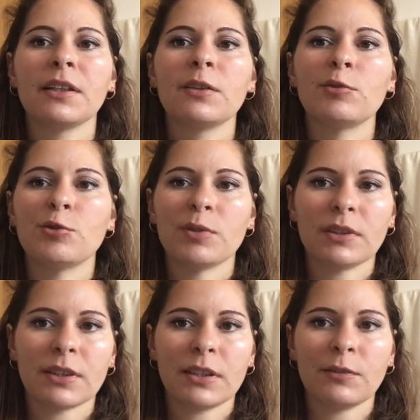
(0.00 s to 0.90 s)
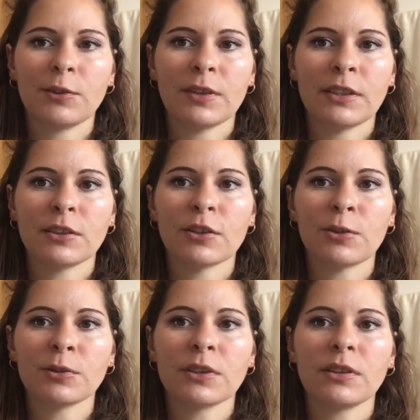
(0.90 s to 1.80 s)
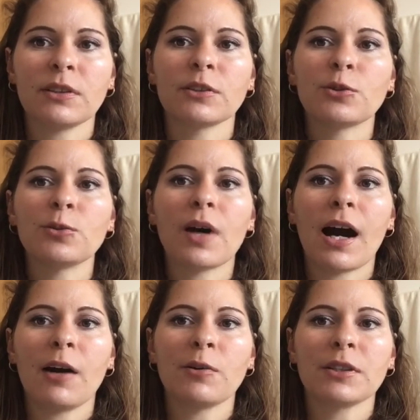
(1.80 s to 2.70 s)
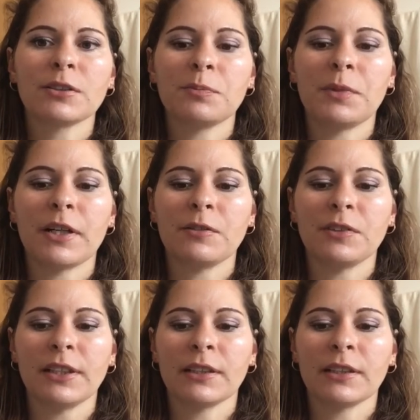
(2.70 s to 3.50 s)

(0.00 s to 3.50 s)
which will give you in total 2 hours per week.